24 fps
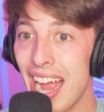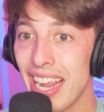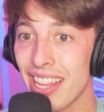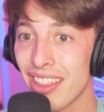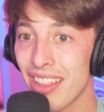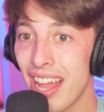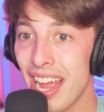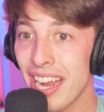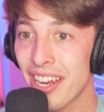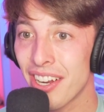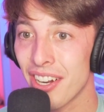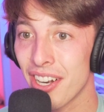I
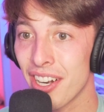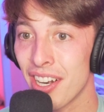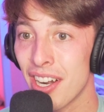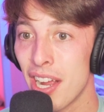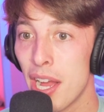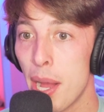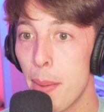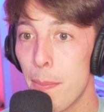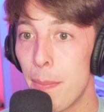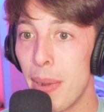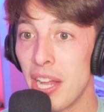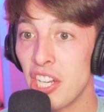like
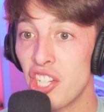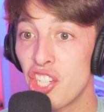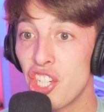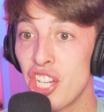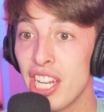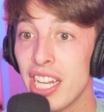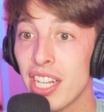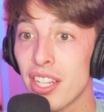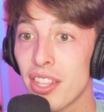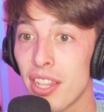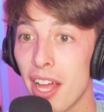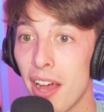her, but
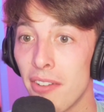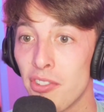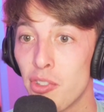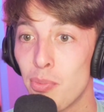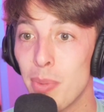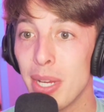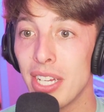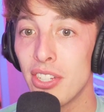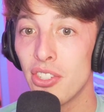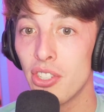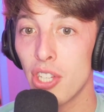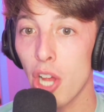she
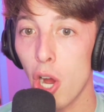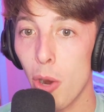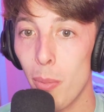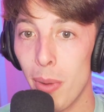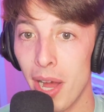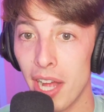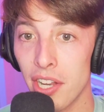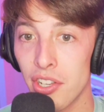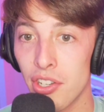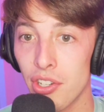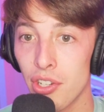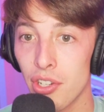loves me so
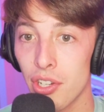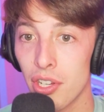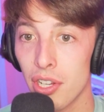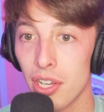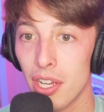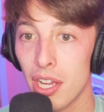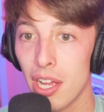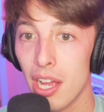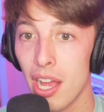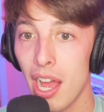much.